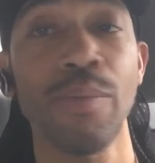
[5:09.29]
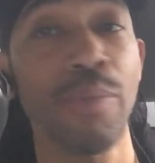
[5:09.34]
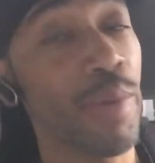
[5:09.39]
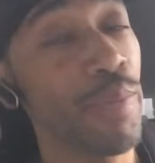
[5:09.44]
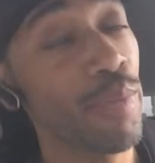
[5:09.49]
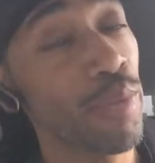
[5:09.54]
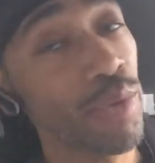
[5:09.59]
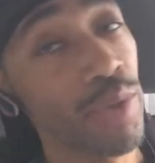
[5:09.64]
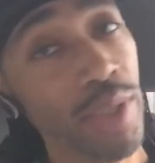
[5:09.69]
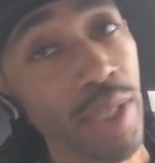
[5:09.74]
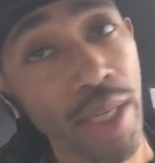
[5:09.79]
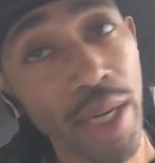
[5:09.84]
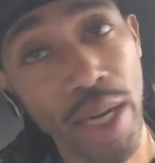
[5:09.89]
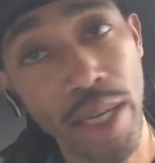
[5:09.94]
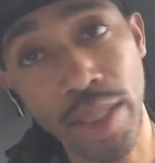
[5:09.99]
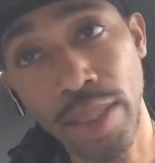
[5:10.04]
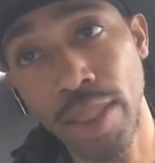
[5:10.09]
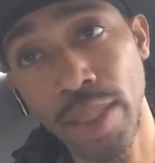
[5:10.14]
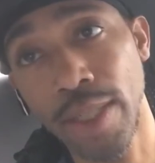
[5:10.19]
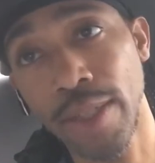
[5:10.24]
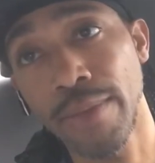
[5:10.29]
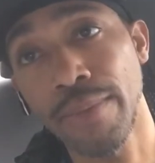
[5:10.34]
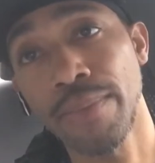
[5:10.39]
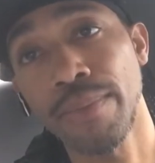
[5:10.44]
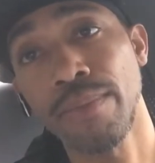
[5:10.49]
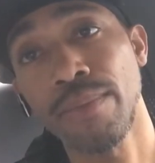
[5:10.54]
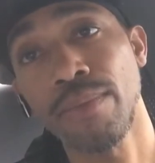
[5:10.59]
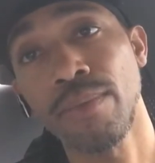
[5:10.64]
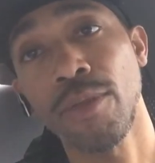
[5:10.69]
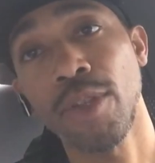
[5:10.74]
People see that shit.
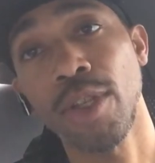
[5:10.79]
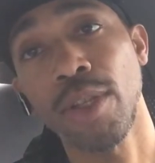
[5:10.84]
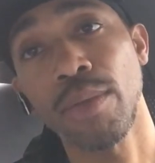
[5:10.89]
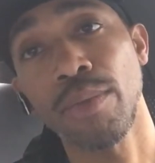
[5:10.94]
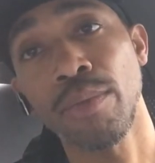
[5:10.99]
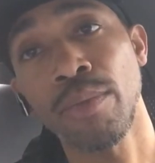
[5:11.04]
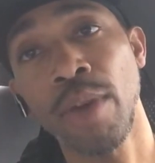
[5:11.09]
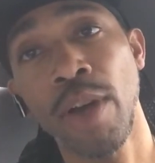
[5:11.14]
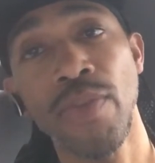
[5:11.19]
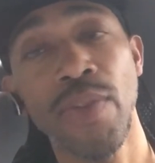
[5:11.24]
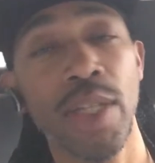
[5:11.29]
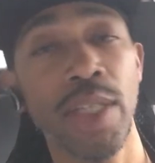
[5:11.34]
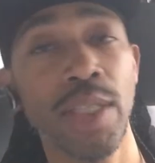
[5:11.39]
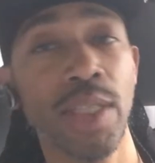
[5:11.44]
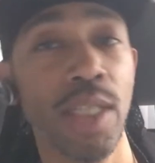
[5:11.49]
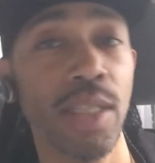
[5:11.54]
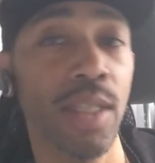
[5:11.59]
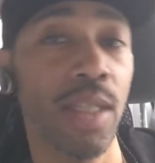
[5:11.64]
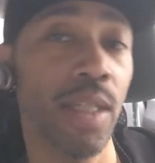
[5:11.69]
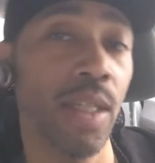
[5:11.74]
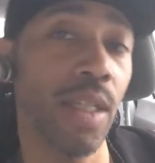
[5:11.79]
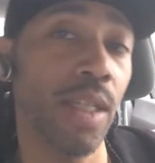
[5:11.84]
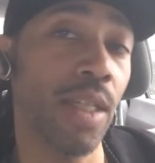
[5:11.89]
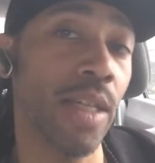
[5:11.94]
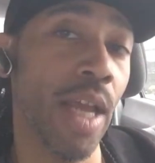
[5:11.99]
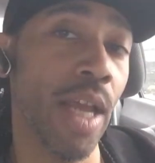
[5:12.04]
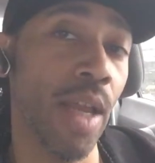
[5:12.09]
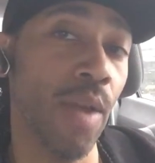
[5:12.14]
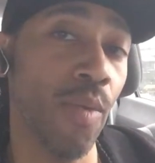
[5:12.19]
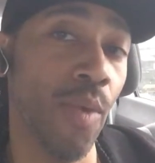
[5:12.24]
Motherfuckers that's looking to
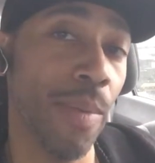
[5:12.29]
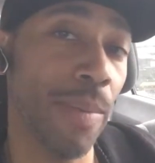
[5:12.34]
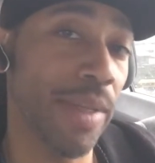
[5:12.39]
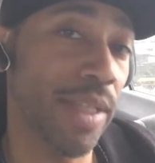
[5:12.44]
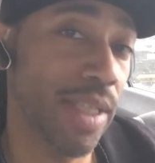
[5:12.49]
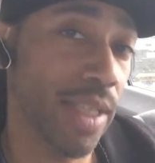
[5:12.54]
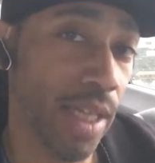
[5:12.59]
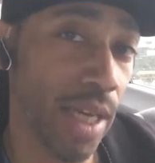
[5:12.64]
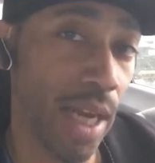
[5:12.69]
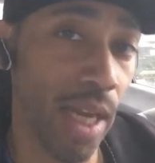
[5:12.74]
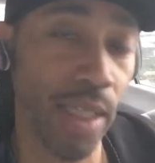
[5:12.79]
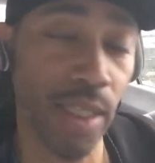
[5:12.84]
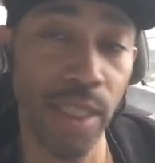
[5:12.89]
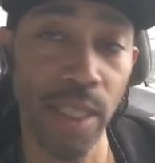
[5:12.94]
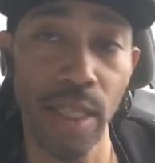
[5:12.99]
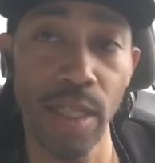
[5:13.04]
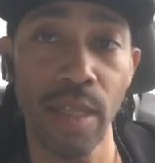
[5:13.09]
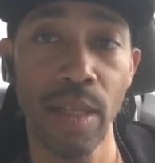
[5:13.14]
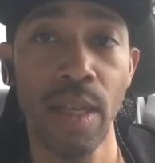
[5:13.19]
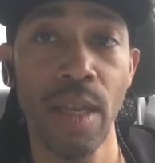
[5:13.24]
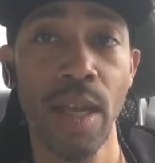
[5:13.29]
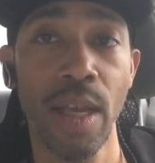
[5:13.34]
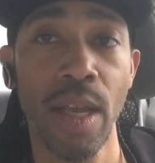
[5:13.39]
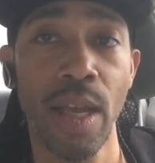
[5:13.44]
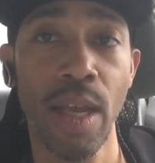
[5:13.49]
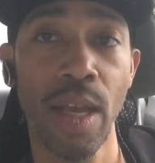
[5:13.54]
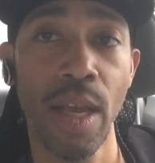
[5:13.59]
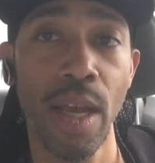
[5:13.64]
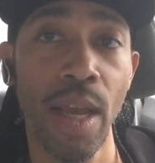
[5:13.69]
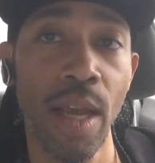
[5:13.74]
date women see that shit.
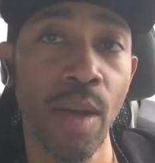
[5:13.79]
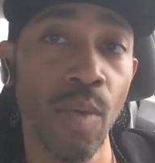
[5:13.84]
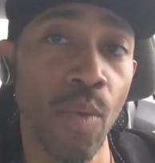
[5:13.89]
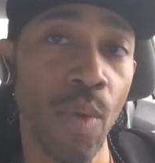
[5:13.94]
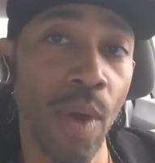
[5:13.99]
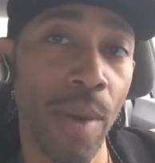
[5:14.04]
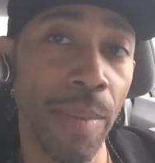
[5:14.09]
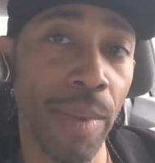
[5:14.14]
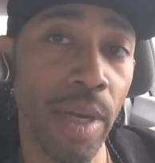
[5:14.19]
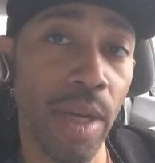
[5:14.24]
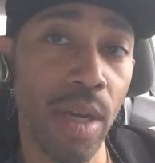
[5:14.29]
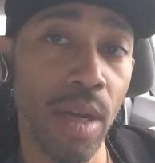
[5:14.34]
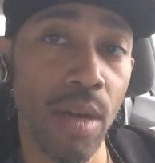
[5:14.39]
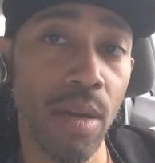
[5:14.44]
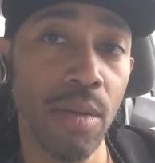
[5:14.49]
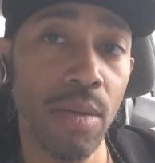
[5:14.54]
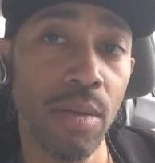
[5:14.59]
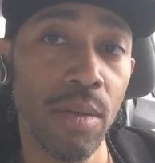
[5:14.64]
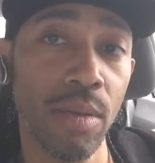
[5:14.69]
And women know